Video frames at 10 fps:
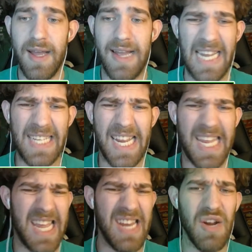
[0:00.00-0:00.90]
I guess like
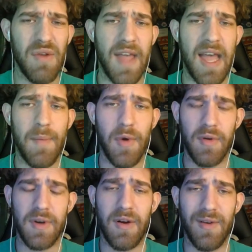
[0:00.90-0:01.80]
hinder them or,
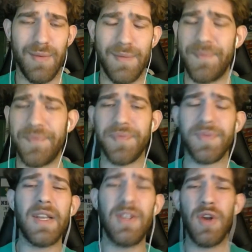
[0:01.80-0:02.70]
or
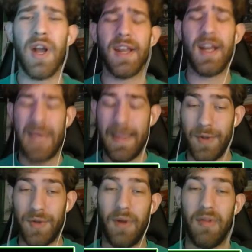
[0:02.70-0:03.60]
you're not going to be able
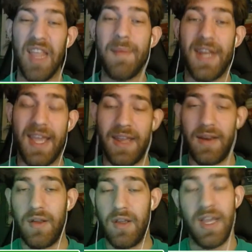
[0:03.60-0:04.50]
to eliminate
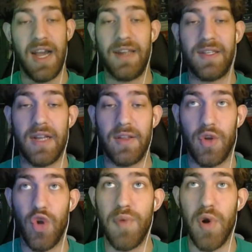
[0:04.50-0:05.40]
Giannis
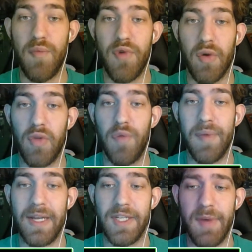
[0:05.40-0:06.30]
Antetokounmpo or Brook
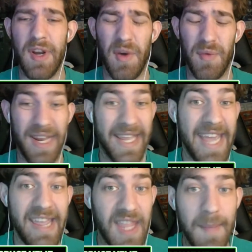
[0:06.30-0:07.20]
Lopez, but no,
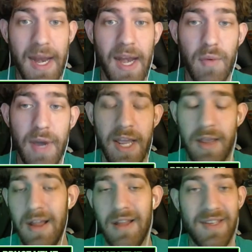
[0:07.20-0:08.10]
negate them in any
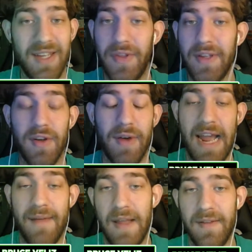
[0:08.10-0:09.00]
way. The Celtics don't
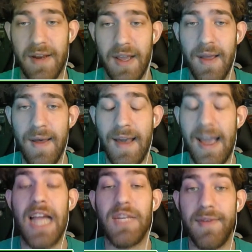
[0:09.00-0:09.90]
have that tonight.
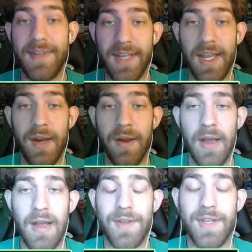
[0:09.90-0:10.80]
And as we've seen,
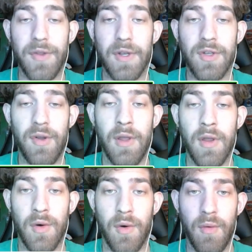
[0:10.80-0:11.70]
the Celtics are
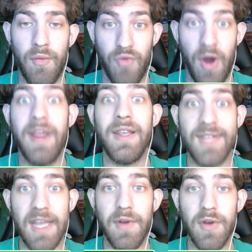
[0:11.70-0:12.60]
either running
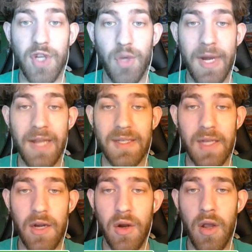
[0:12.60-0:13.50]
Xavier Tillman at
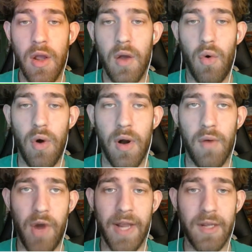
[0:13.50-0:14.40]
center or
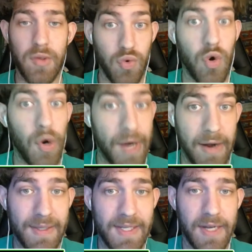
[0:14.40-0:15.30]
running Luke Kornet
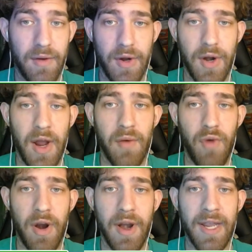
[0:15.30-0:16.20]
at center. They're not
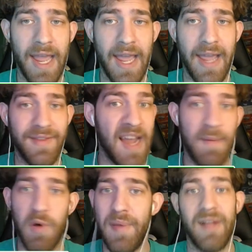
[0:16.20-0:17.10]
running a
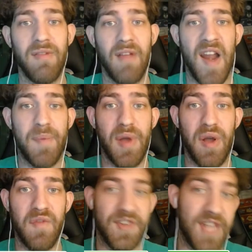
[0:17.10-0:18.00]
double big lineup
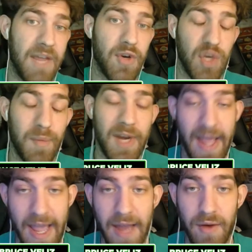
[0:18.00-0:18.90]
of Xavier Tillman
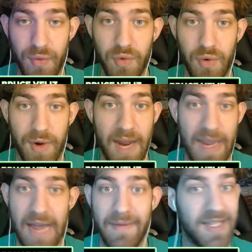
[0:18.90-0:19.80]
and Luke Kornet.
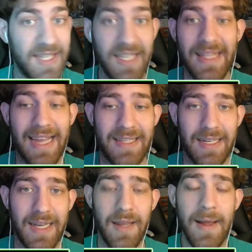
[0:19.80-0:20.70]
We haven't seen that tonight.